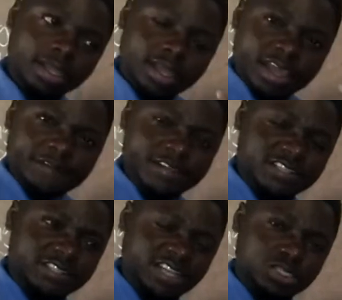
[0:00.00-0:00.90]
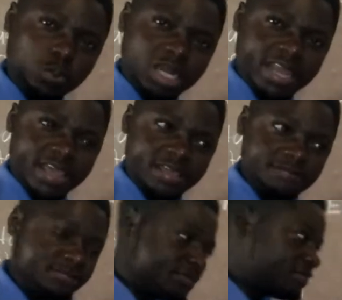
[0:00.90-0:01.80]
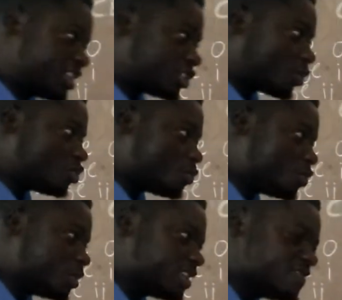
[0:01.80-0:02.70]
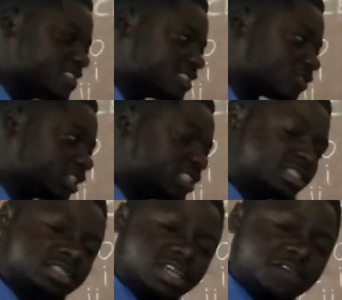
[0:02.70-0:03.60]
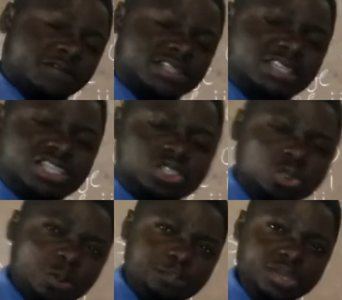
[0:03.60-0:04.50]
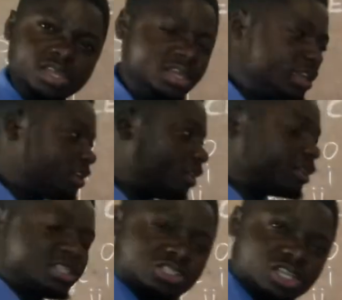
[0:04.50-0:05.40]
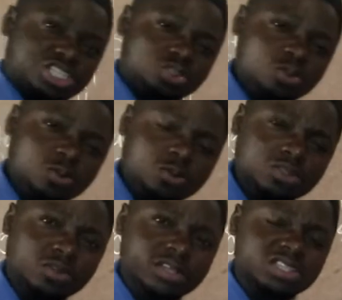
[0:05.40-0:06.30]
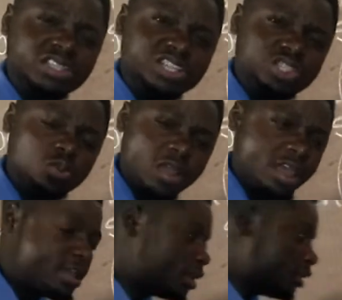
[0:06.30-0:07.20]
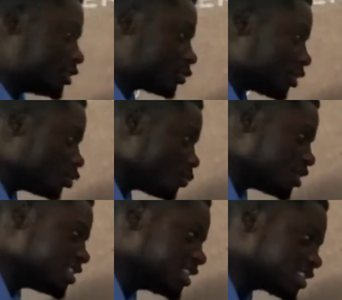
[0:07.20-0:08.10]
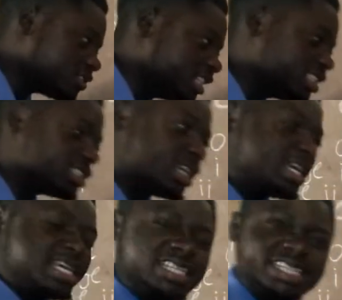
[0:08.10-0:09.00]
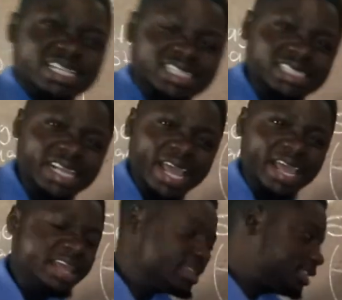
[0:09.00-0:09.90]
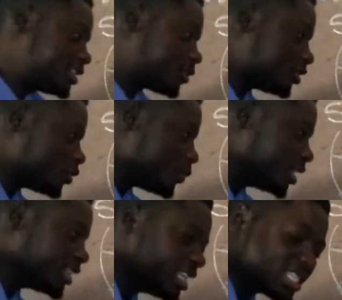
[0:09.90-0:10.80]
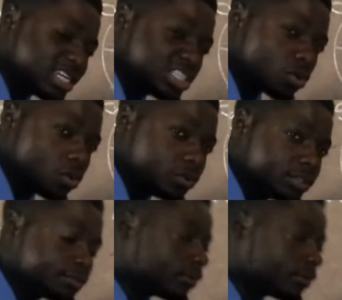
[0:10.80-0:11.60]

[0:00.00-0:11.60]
if it's stage 1A, then it's going to be within this range. If it's stage 2B, stage 2A, it's going to be in this range. Stage 3A, it's going to be in this range only.